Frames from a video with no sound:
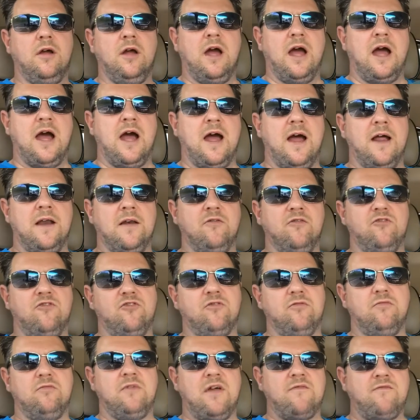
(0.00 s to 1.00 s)
And
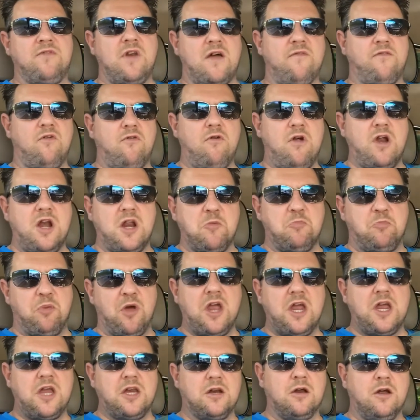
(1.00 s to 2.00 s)
they've never really
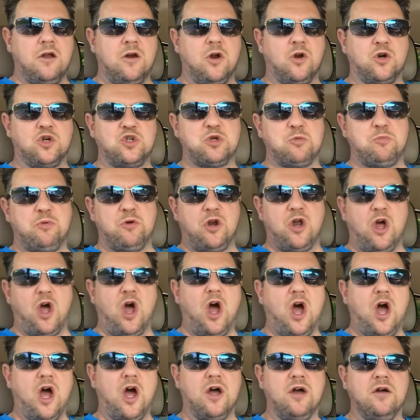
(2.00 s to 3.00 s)
been an
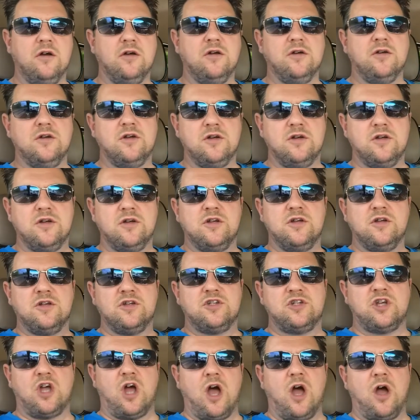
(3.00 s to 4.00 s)
entrepreneur,
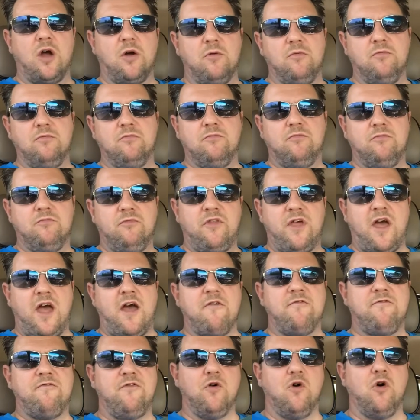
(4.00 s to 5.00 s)
so
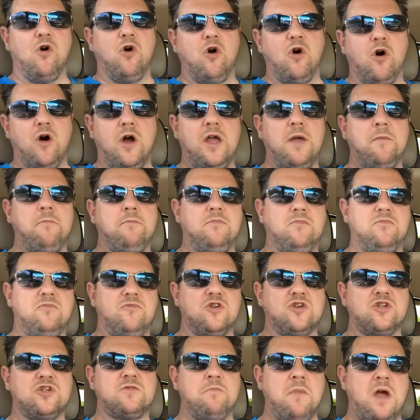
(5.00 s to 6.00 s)
therefore it
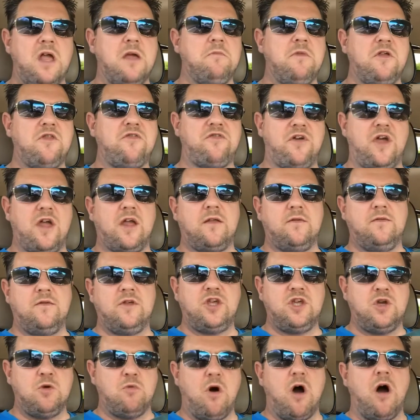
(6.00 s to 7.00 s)
does make me think
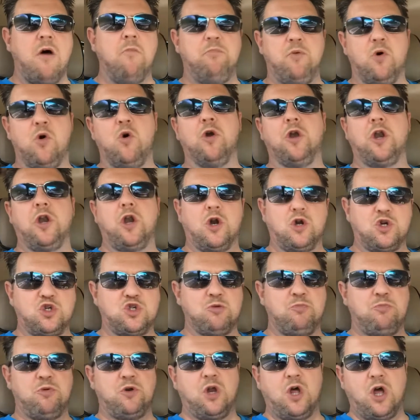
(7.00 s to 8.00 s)
that you are born an
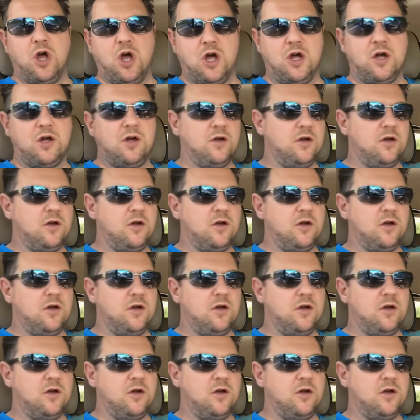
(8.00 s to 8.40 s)
entrepreneur.